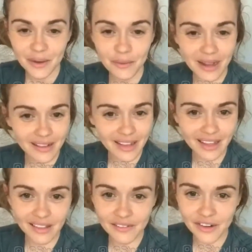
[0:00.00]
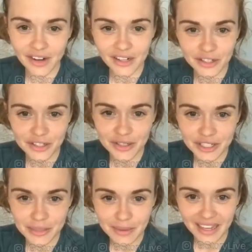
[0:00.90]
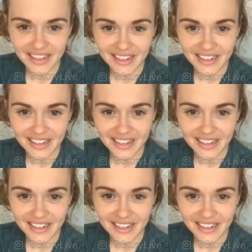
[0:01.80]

Well, I love your country, so I just might.